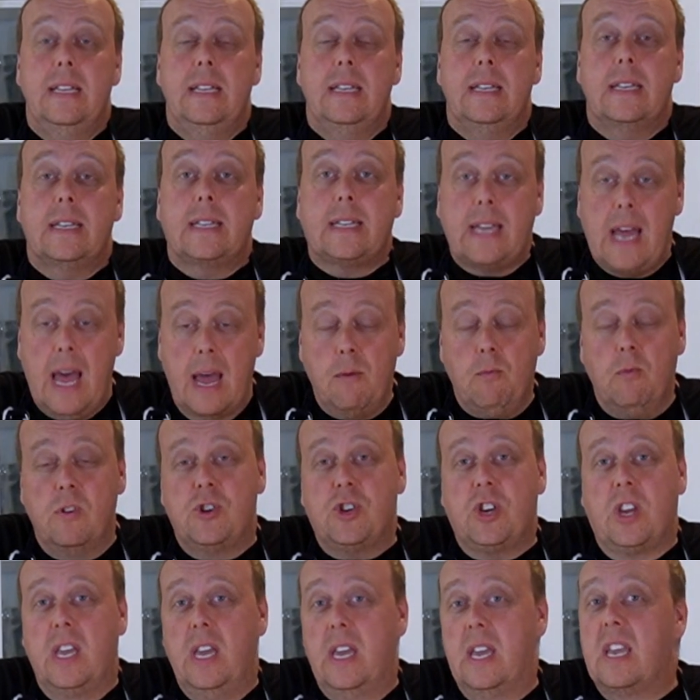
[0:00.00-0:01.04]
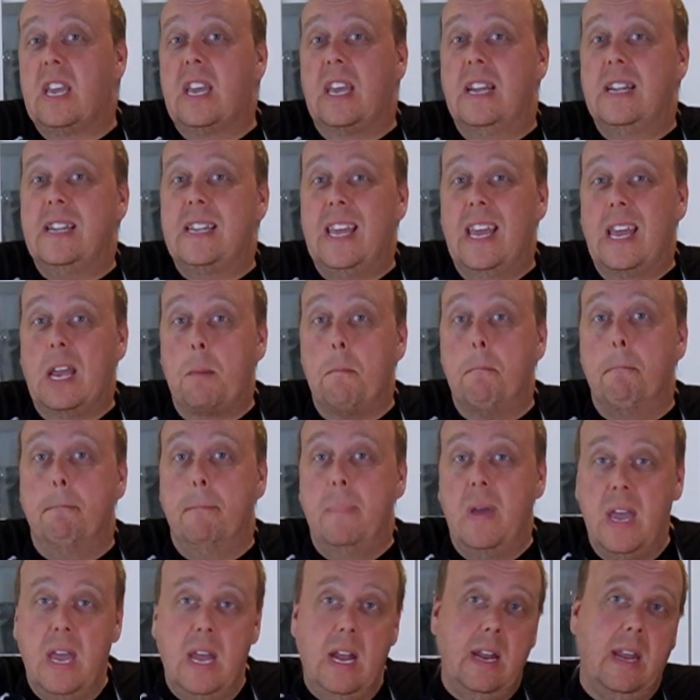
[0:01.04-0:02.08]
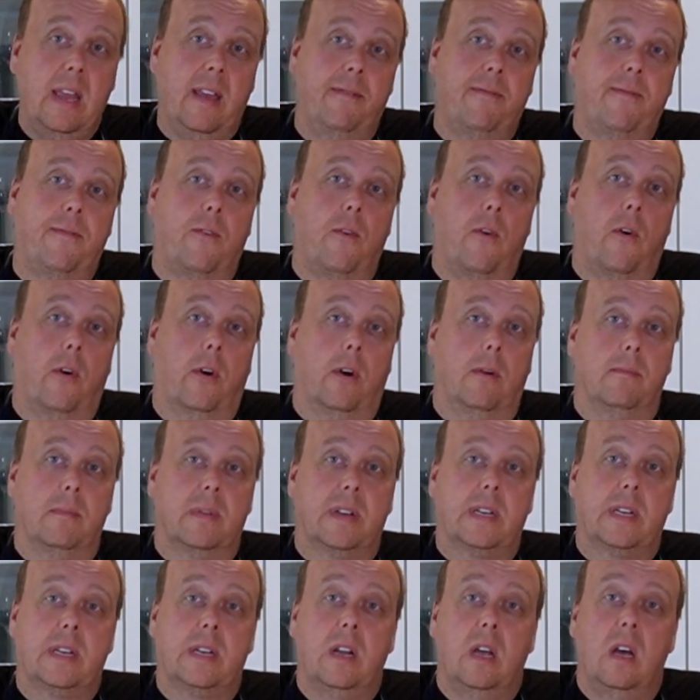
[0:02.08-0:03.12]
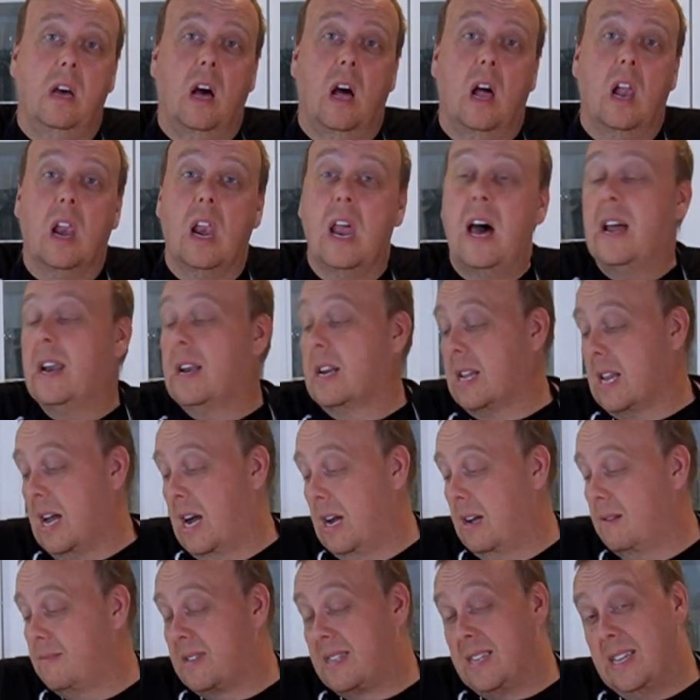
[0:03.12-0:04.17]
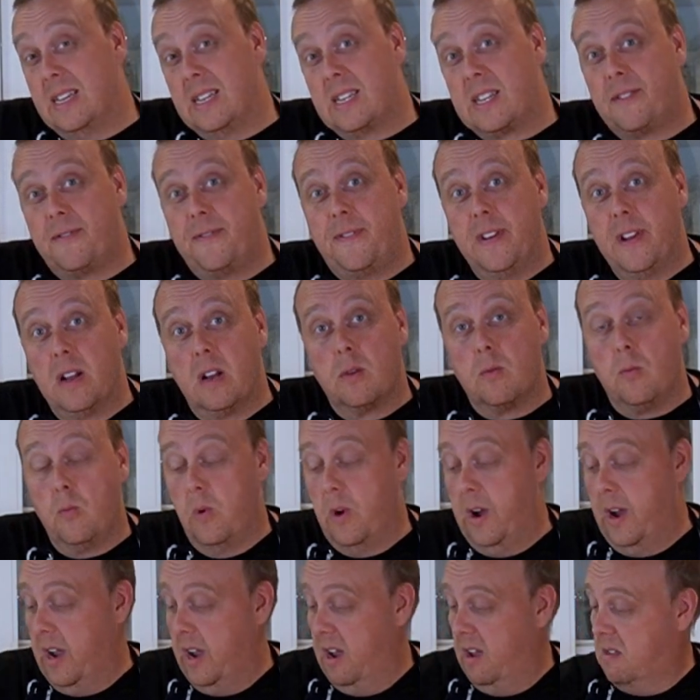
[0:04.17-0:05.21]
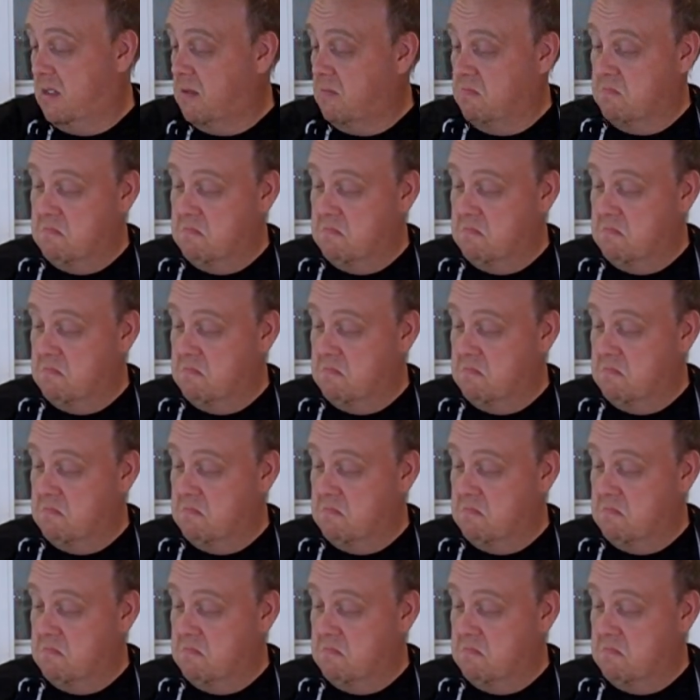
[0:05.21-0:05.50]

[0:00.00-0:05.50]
Sandwich cake can take many forms. A lot of times it's filled with